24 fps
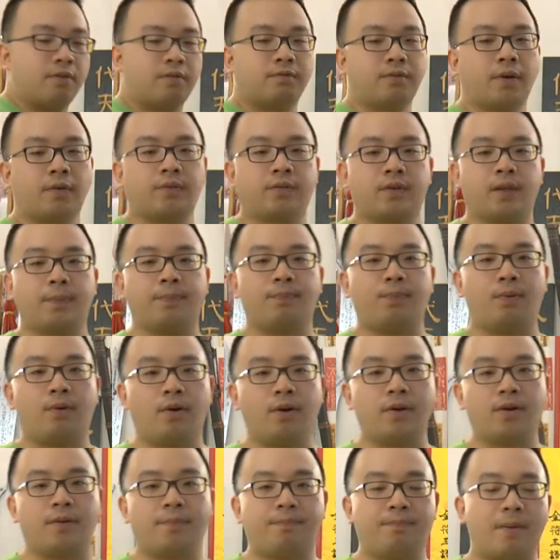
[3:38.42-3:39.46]
With the
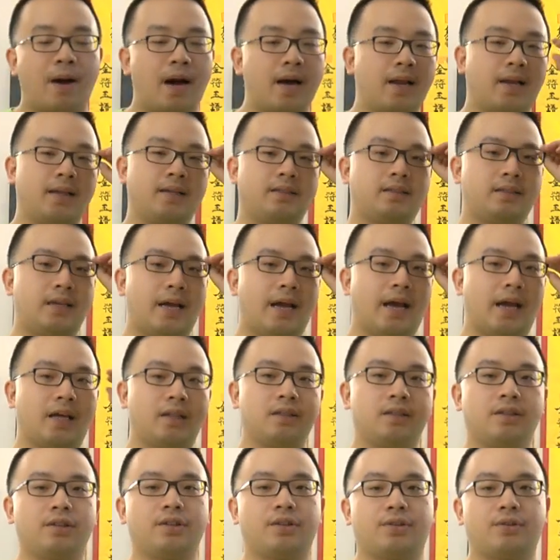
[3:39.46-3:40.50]
point of balance
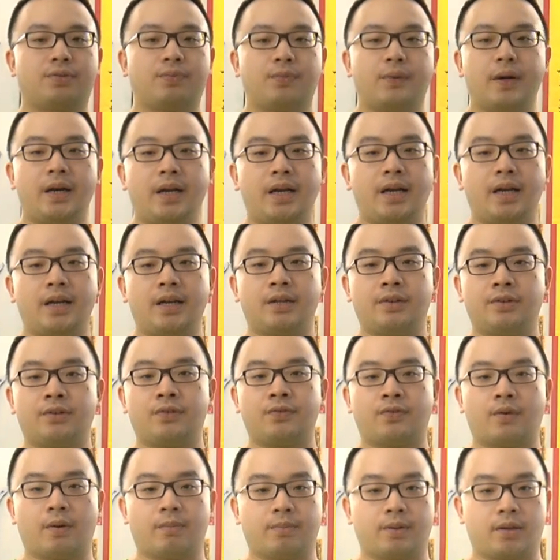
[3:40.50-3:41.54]
at 3 inches
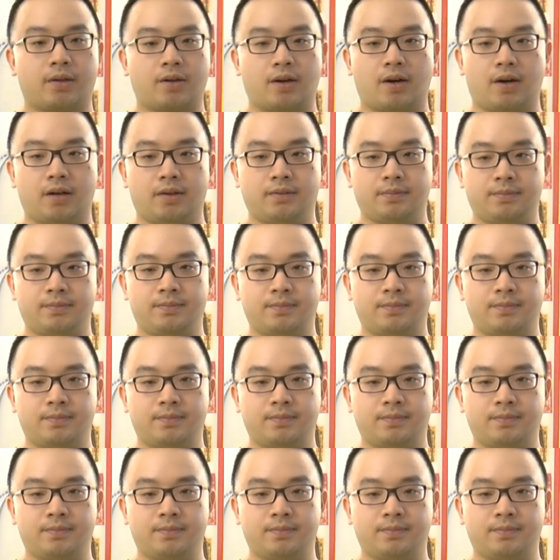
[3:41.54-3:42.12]
from the guard.